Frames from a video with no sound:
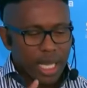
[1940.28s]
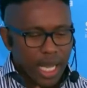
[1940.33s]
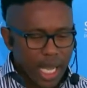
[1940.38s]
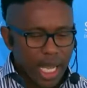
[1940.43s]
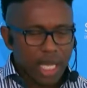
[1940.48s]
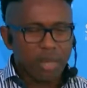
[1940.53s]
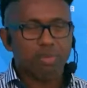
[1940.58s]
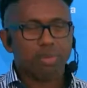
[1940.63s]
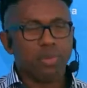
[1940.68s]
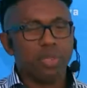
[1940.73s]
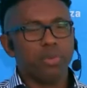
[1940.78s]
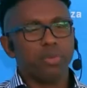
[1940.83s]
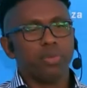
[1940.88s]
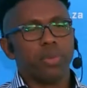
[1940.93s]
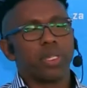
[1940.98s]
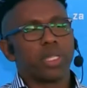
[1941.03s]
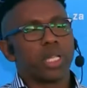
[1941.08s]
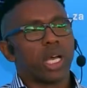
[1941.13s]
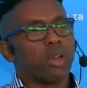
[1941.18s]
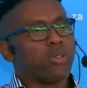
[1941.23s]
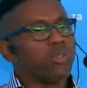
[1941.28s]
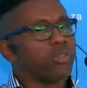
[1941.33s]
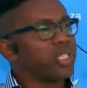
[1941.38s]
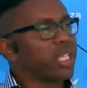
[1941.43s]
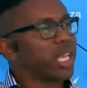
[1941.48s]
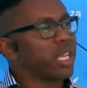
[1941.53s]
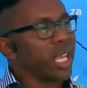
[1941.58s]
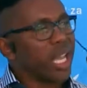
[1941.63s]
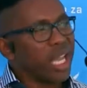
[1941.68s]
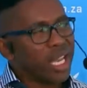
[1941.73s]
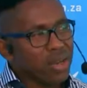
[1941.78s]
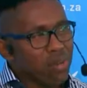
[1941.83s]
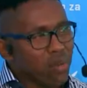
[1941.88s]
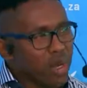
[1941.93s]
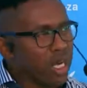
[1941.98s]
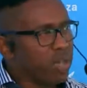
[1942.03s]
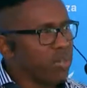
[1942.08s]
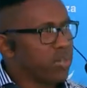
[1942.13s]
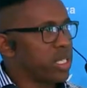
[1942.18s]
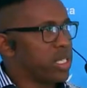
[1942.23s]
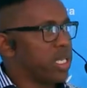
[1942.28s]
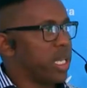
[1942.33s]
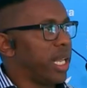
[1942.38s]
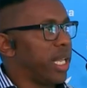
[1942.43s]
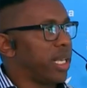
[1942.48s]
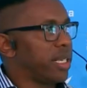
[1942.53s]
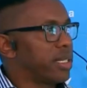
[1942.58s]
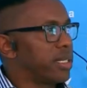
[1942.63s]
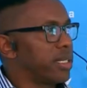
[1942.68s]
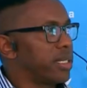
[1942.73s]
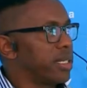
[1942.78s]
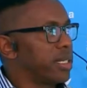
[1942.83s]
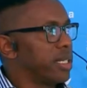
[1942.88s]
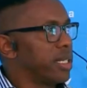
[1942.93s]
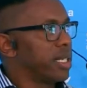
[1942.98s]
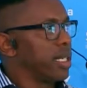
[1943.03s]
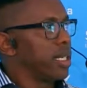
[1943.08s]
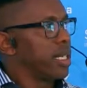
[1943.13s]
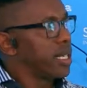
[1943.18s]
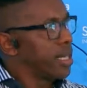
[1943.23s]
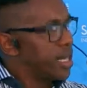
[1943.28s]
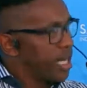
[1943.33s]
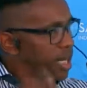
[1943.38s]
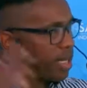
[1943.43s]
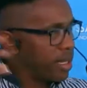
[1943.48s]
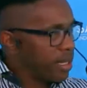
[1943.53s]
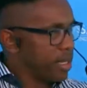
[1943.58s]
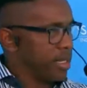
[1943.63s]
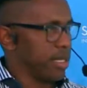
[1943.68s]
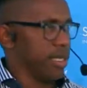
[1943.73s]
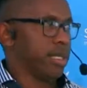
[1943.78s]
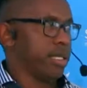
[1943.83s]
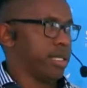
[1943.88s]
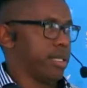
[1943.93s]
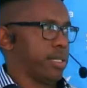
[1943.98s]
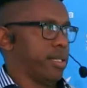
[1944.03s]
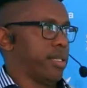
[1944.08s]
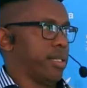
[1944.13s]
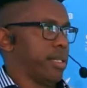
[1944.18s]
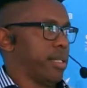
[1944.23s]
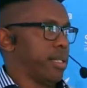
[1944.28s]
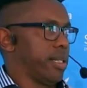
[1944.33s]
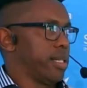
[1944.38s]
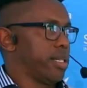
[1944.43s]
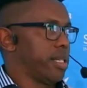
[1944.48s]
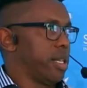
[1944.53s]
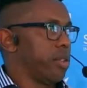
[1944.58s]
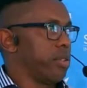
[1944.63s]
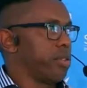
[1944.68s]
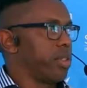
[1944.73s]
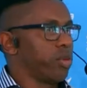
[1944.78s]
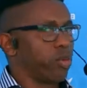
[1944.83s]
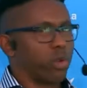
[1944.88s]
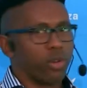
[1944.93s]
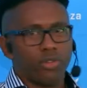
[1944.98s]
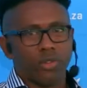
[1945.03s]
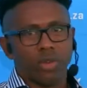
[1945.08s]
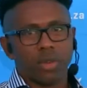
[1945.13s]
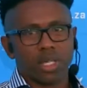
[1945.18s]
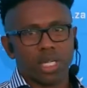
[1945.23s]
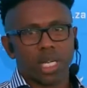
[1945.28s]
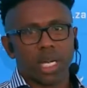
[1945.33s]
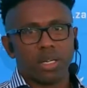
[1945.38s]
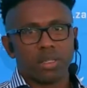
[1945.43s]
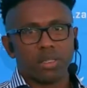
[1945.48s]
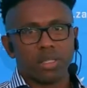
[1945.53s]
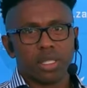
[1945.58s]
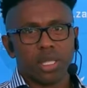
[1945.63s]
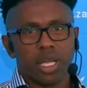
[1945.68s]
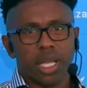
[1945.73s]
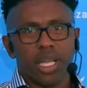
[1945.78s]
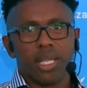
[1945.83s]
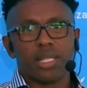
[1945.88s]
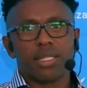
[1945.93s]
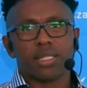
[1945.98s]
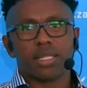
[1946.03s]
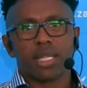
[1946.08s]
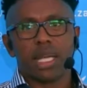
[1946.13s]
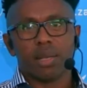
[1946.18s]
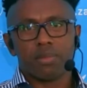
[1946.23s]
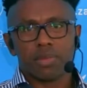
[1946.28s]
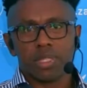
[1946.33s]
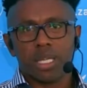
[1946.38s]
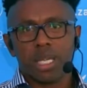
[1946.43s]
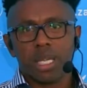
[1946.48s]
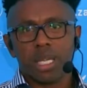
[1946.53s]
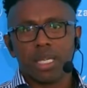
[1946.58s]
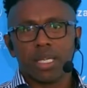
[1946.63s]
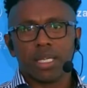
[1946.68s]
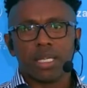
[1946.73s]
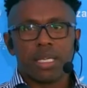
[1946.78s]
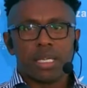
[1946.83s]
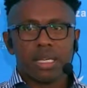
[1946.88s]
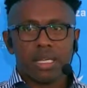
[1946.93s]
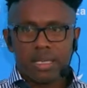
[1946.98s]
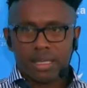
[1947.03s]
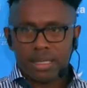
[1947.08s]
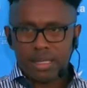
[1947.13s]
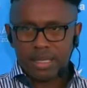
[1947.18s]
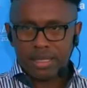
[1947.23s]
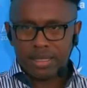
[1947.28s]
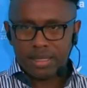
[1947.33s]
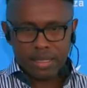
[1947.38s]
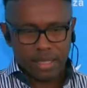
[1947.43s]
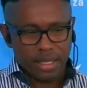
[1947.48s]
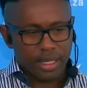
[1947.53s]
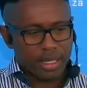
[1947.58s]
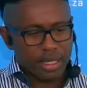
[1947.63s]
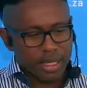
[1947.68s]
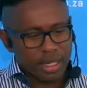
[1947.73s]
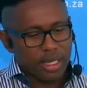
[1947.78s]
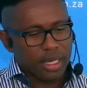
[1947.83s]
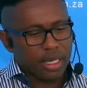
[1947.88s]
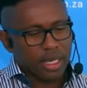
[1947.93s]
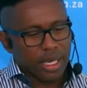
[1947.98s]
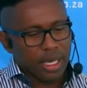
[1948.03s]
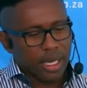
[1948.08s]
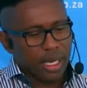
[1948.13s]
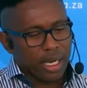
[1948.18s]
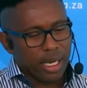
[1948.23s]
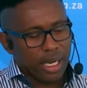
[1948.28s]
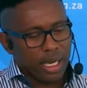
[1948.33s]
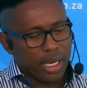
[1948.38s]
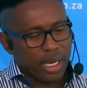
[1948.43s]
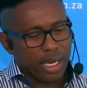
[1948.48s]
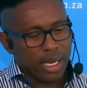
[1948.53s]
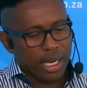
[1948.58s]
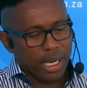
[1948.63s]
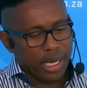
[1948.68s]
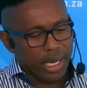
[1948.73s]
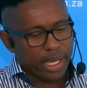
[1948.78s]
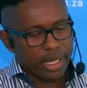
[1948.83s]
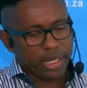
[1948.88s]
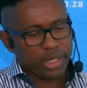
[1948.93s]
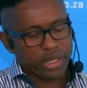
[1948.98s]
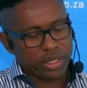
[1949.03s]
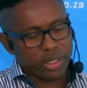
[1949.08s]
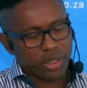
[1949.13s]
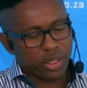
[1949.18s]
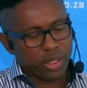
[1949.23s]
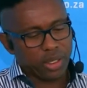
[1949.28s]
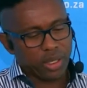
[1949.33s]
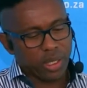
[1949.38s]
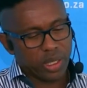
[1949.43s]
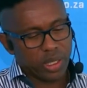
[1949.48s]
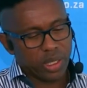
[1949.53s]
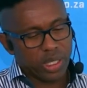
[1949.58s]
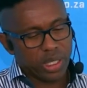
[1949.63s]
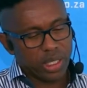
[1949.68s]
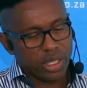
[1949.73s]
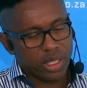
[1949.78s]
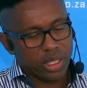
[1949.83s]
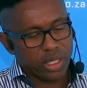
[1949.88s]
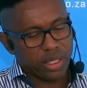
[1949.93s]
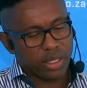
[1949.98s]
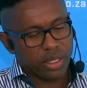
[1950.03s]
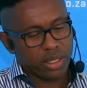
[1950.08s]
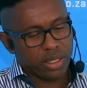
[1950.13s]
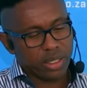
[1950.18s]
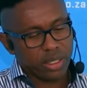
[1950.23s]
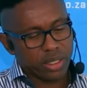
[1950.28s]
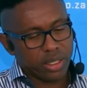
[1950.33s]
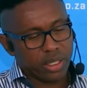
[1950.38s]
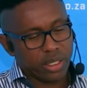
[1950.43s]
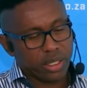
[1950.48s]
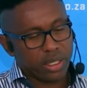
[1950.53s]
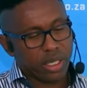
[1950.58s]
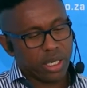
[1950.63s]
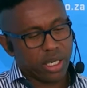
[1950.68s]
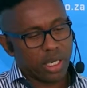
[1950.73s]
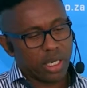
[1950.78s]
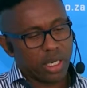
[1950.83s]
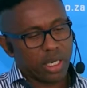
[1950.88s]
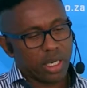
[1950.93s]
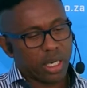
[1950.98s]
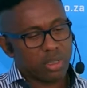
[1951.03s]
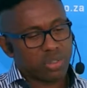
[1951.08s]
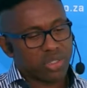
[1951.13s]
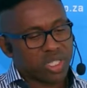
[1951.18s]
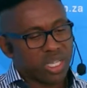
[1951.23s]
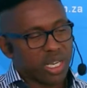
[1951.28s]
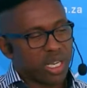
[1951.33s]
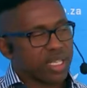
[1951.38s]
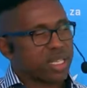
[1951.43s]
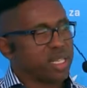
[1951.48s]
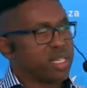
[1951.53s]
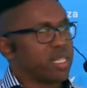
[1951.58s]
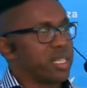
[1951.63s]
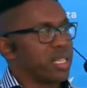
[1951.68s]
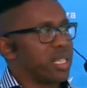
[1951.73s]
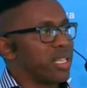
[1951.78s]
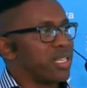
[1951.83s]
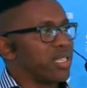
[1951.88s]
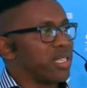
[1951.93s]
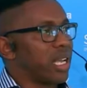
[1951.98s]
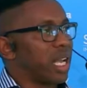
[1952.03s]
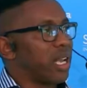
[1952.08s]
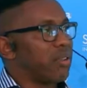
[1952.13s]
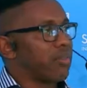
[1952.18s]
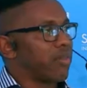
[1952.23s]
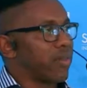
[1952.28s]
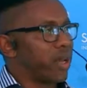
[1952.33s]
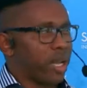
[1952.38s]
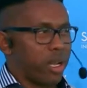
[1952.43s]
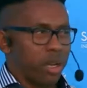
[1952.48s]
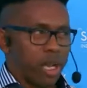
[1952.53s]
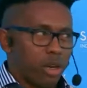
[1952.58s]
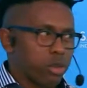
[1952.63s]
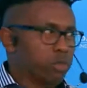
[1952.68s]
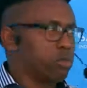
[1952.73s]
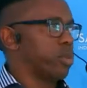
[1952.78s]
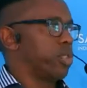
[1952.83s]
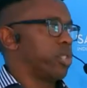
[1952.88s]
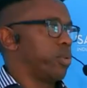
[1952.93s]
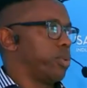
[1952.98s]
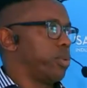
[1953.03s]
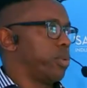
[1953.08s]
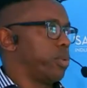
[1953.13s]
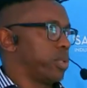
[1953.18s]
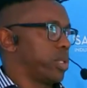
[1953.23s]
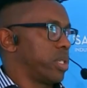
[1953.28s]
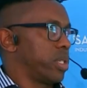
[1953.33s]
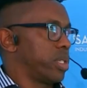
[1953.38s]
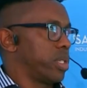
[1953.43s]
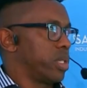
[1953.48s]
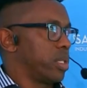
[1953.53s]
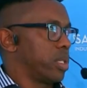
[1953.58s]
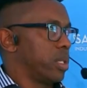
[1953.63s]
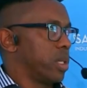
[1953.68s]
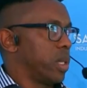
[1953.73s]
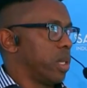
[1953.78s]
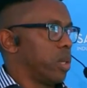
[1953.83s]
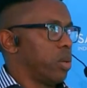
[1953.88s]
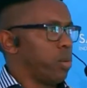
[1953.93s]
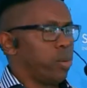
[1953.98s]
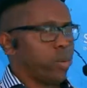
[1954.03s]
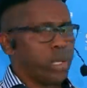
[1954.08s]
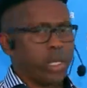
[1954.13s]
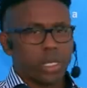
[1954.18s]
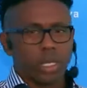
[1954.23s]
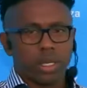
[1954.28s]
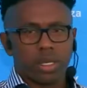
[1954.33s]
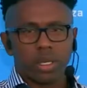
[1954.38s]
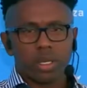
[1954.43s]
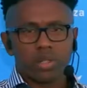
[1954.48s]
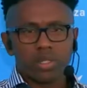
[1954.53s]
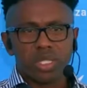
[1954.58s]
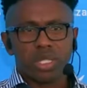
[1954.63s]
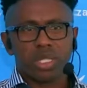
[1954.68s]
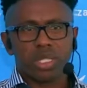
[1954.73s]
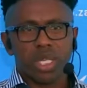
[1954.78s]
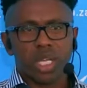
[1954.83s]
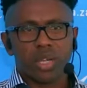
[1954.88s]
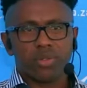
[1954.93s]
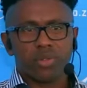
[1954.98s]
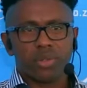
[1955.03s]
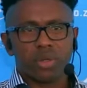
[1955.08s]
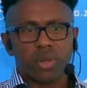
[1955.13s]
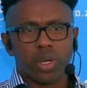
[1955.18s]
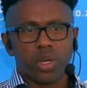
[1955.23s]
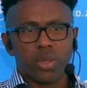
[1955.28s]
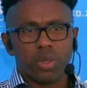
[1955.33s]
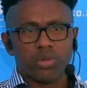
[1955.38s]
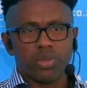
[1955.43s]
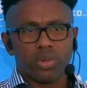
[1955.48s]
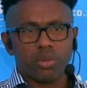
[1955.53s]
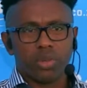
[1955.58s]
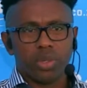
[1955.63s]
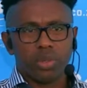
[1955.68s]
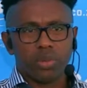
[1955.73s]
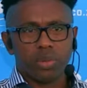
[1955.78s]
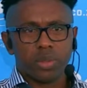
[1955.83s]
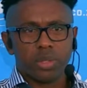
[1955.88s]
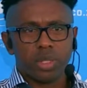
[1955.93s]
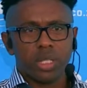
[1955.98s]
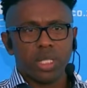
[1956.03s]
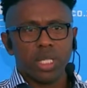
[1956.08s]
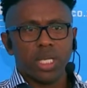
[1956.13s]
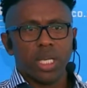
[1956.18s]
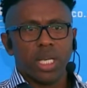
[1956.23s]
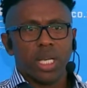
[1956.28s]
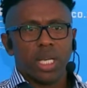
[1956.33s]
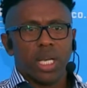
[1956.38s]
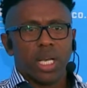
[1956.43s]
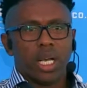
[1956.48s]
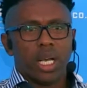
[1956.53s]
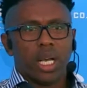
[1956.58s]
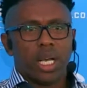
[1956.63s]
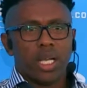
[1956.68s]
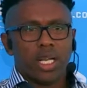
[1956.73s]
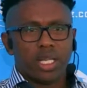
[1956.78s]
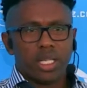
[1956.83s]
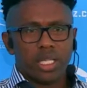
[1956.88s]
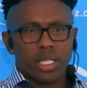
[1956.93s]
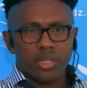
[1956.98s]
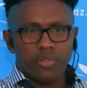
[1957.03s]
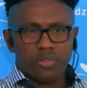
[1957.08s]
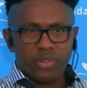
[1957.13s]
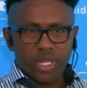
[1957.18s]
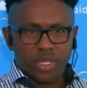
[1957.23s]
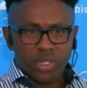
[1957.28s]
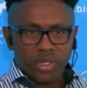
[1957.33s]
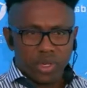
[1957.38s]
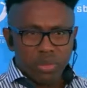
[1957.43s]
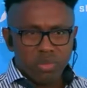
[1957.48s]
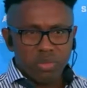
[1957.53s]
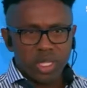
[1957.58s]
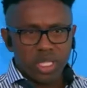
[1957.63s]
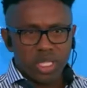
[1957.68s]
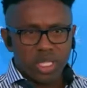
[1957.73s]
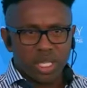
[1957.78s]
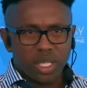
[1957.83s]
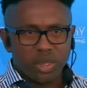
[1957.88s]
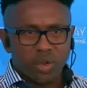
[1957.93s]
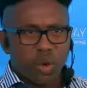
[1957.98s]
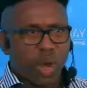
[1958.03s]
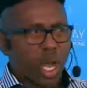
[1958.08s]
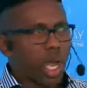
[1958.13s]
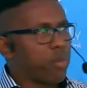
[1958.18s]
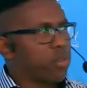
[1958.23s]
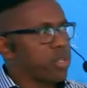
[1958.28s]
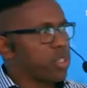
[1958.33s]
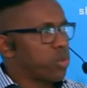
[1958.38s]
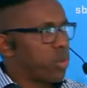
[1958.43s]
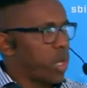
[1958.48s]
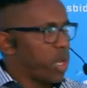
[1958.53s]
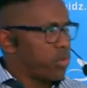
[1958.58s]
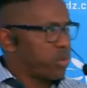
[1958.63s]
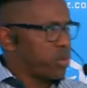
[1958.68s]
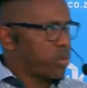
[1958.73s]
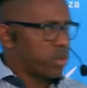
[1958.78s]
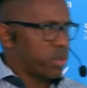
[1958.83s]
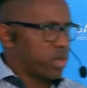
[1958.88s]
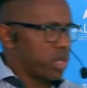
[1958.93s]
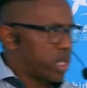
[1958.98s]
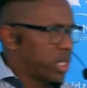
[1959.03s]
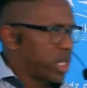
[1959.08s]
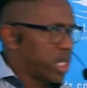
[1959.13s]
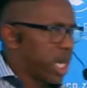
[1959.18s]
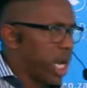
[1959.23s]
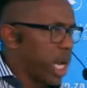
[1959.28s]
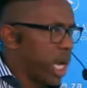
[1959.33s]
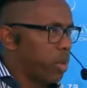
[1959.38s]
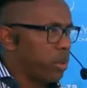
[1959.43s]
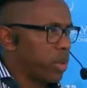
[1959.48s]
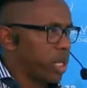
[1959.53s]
and people. Now, if you take any one of these legs, then this whole thing will fall down. Hence, I'm saying these 3 legs in our strategy is of utmost importance. We constantly have to go and look for people, and if they don't meet the requirements, we have to see how we